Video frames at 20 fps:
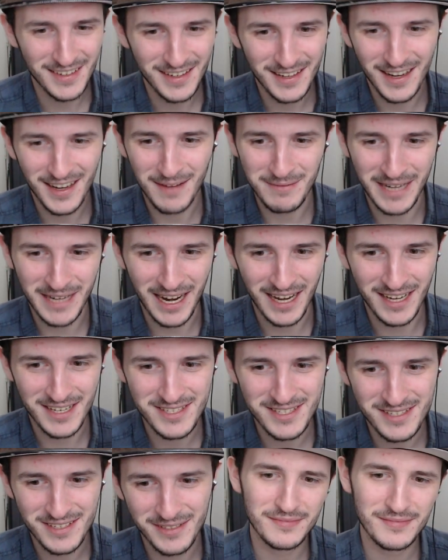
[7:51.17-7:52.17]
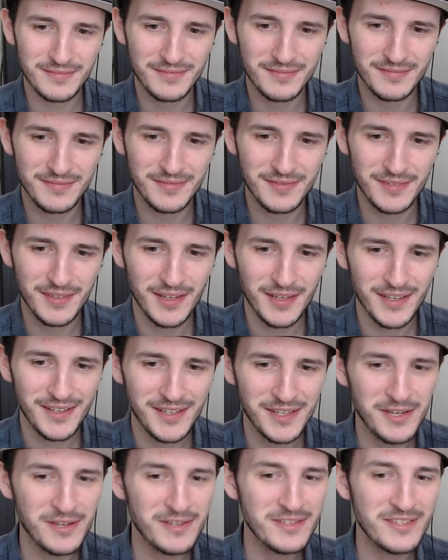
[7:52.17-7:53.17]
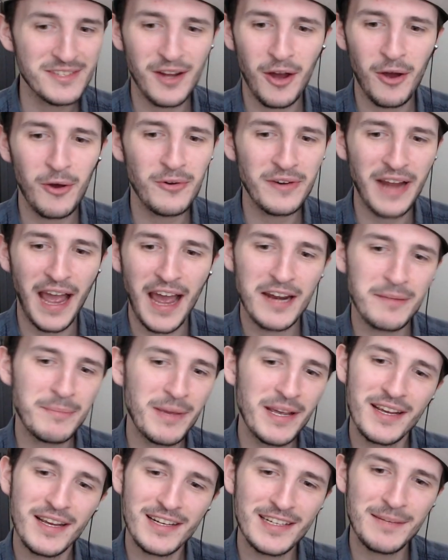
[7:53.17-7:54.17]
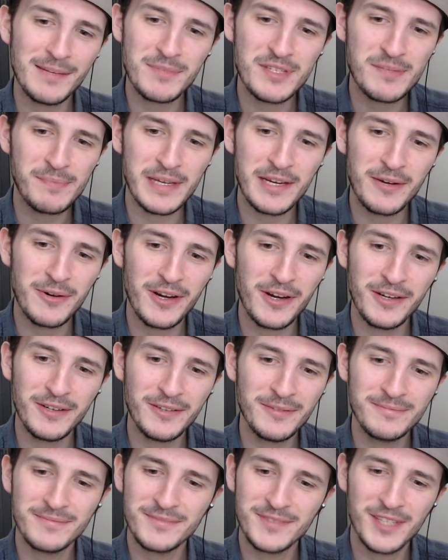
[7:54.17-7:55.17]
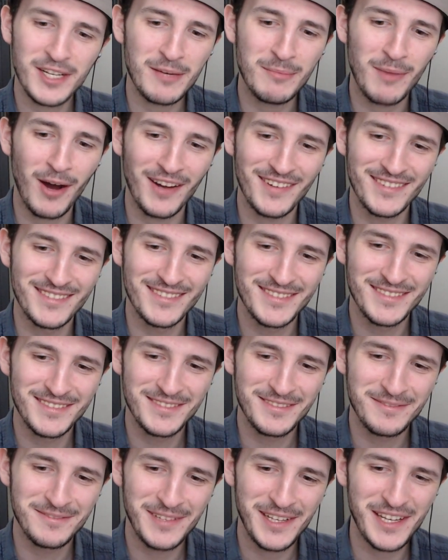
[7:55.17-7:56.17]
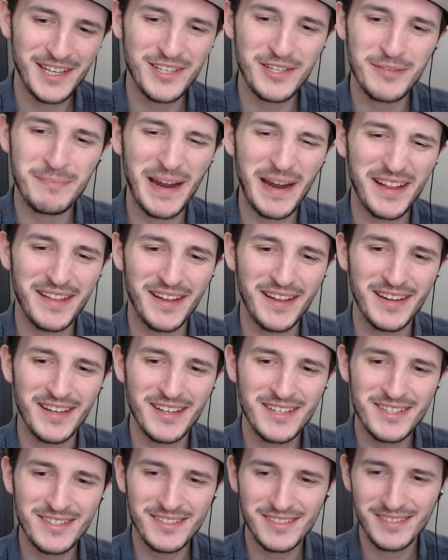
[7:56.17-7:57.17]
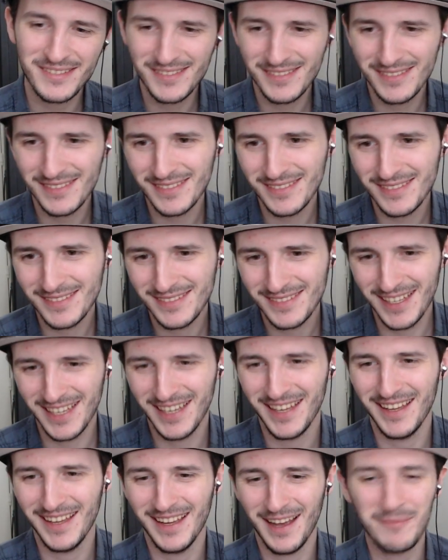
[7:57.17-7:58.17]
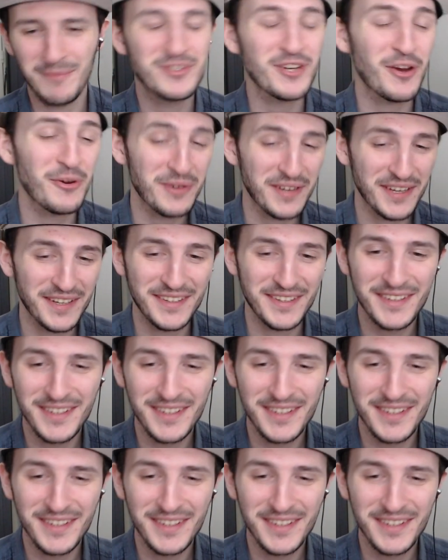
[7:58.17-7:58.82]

I'm gassed. Using old anime clips, Kiro? Come on. You can do better than this. I'm joking.